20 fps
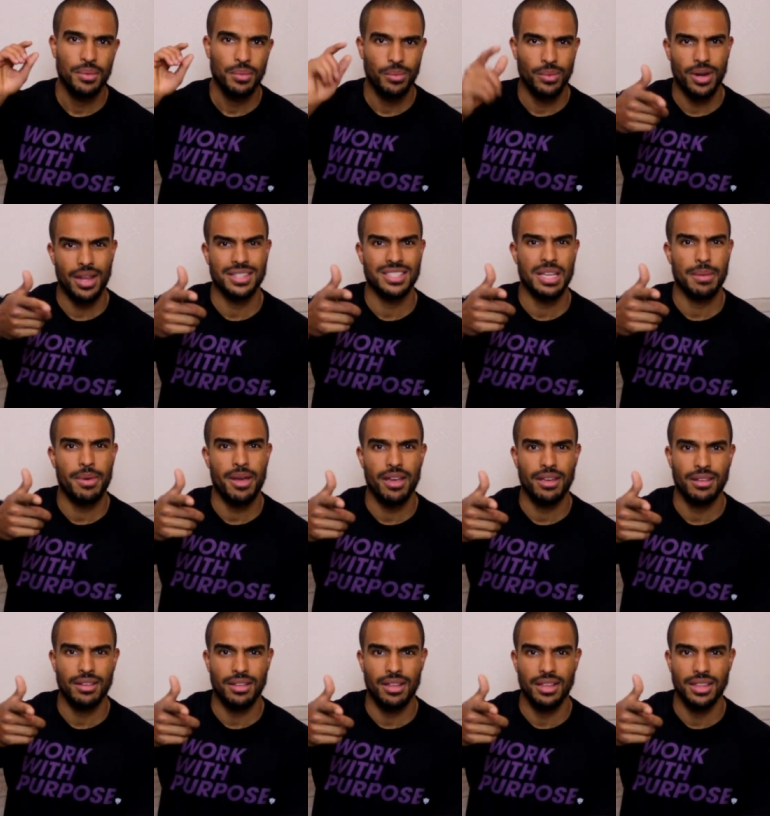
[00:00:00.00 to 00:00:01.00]
Well, next time
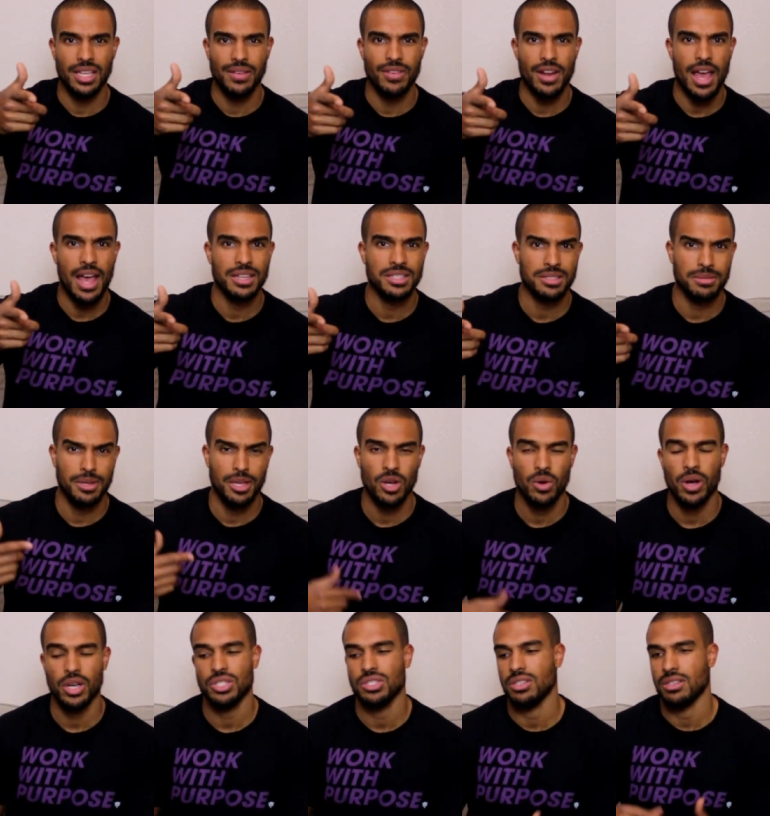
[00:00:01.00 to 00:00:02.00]
I uh, leave it, ask me a
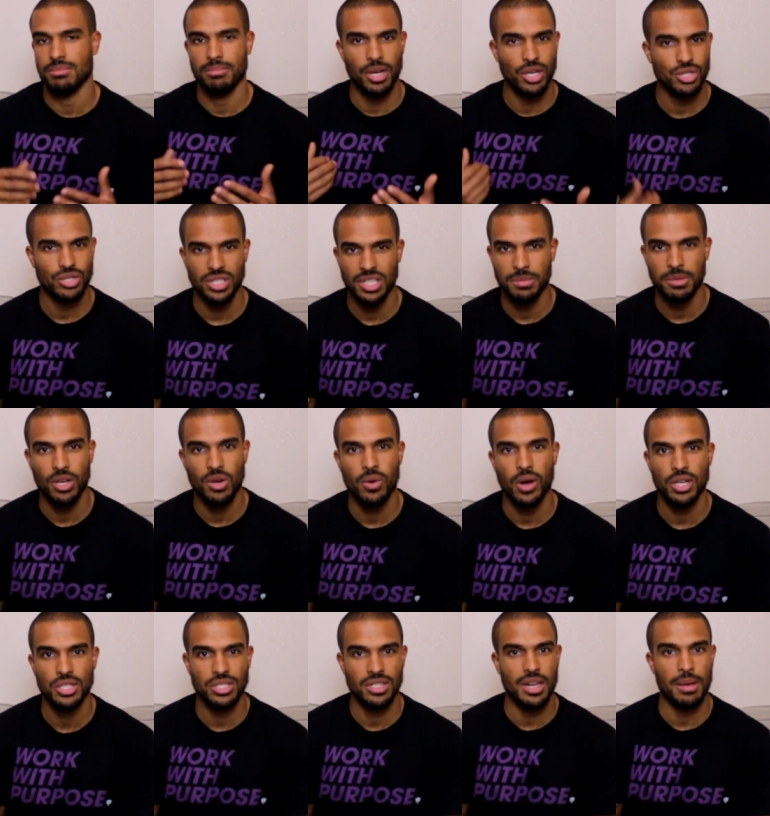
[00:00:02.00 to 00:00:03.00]
question. Make sure you leave me a
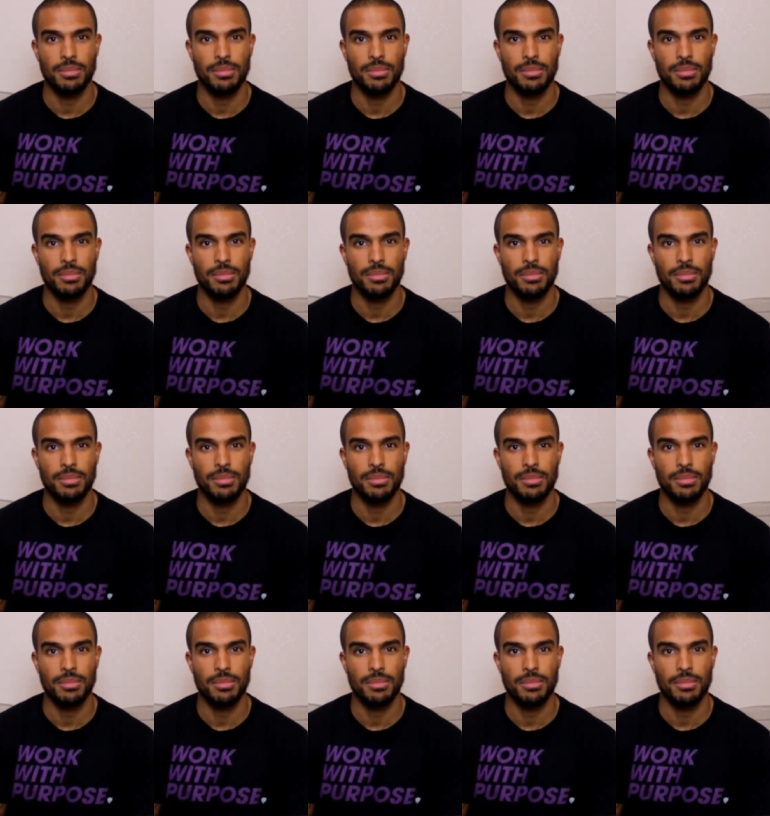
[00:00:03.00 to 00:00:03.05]
question.